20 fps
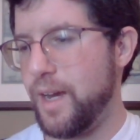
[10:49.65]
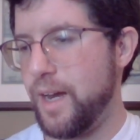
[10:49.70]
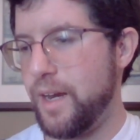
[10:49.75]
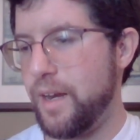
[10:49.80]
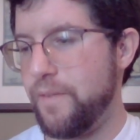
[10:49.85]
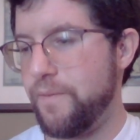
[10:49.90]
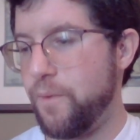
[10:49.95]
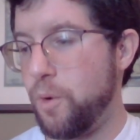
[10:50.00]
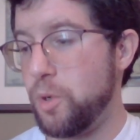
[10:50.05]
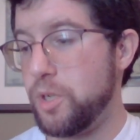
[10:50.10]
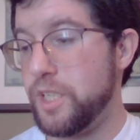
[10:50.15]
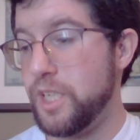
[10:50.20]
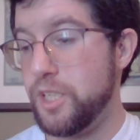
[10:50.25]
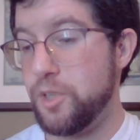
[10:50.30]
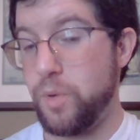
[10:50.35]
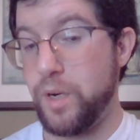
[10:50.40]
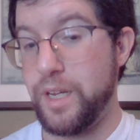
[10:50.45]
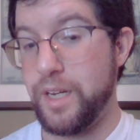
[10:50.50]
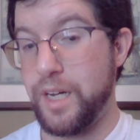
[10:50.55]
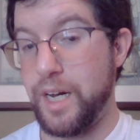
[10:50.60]
And in
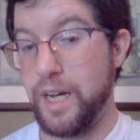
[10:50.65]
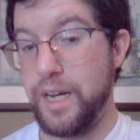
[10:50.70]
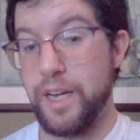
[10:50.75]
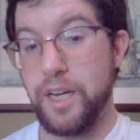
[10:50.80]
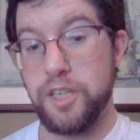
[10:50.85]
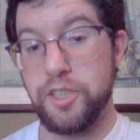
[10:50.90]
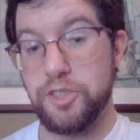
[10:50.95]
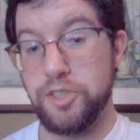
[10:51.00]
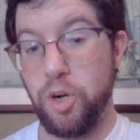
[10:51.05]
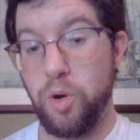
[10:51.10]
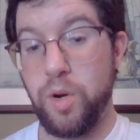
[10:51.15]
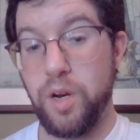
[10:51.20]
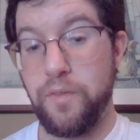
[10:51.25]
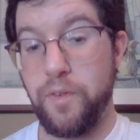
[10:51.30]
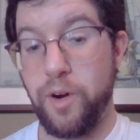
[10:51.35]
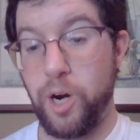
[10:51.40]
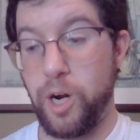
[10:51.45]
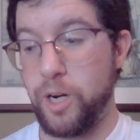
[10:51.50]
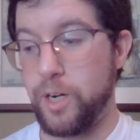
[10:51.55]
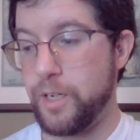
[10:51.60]
1429, Joan
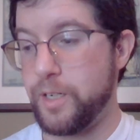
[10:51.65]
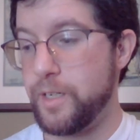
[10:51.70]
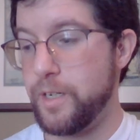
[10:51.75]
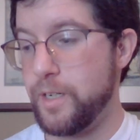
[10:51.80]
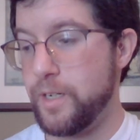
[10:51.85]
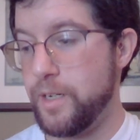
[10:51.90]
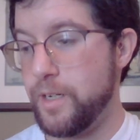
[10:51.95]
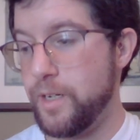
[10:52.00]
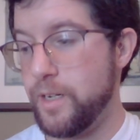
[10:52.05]
of Arc